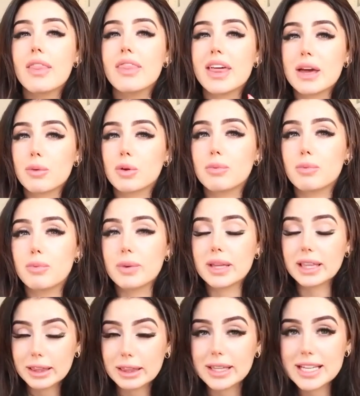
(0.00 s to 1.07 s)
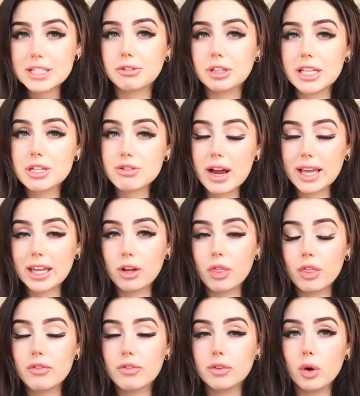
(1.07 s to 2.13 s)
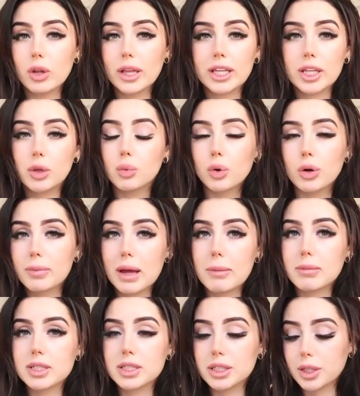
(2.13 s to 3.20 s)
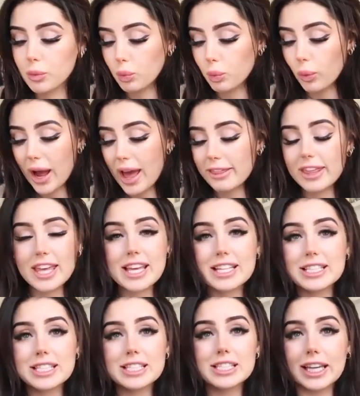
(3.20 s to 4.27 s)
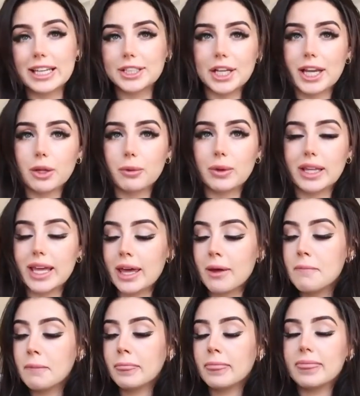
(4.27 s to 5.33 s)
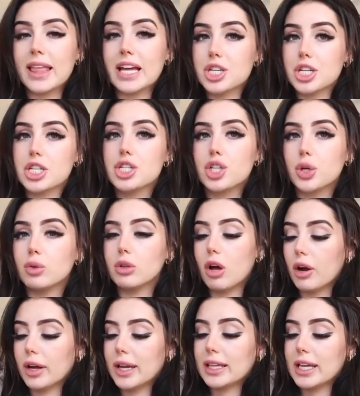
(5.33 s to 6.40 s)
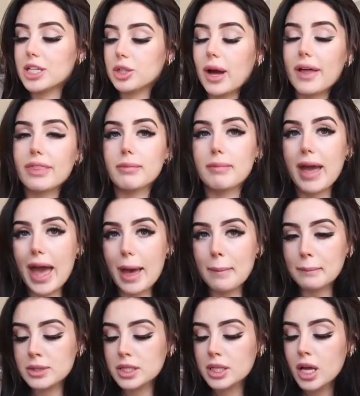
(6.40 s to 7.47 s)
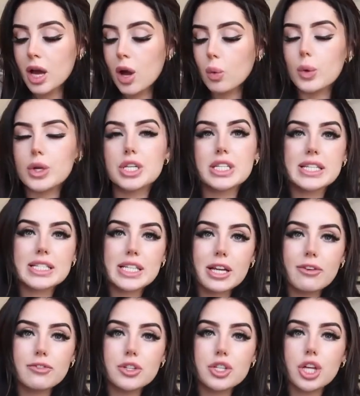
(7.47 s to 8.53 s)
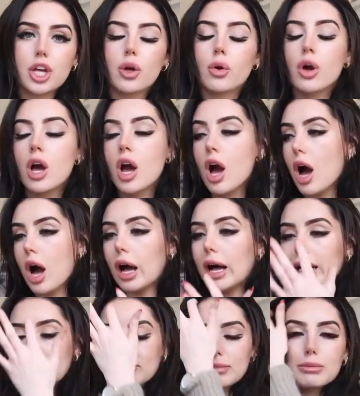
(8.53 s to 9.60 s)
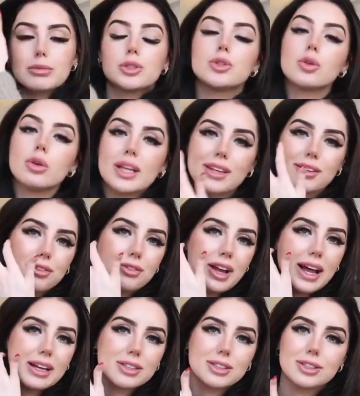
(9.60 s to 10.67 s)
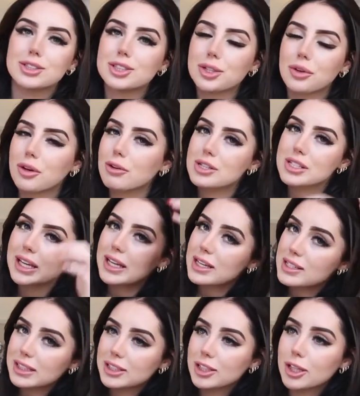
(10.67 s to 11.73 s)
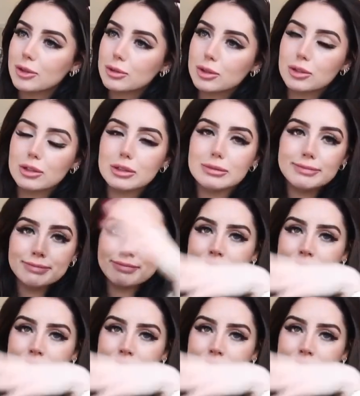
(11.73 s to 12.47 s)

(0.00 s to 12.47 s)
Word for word: they would be literally dragging on the floor. Like, you wouldn't be able to wear these, like, genuinely. They're just too long unless you had them hemmed, which is easy enough to do. um I'm sure like your nan could do it, or just take it like the local